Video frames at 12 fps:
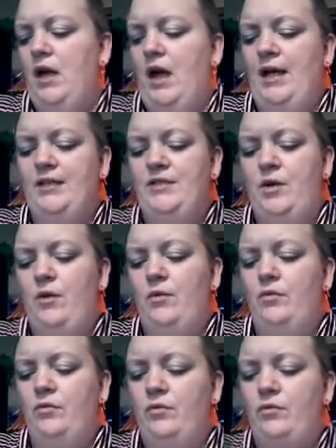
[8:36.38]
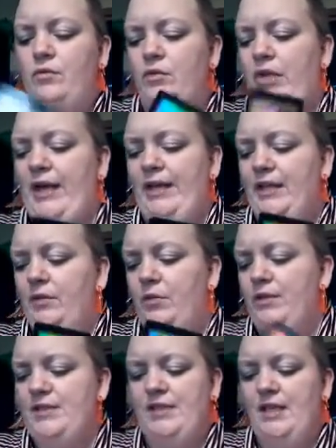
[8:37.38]
I don't like
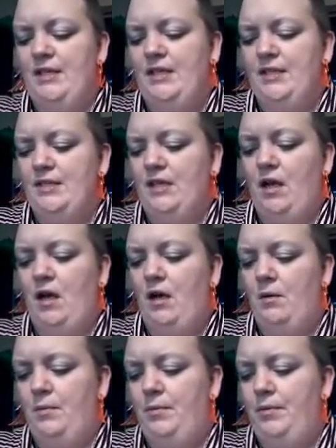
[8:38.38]
what's in this cup.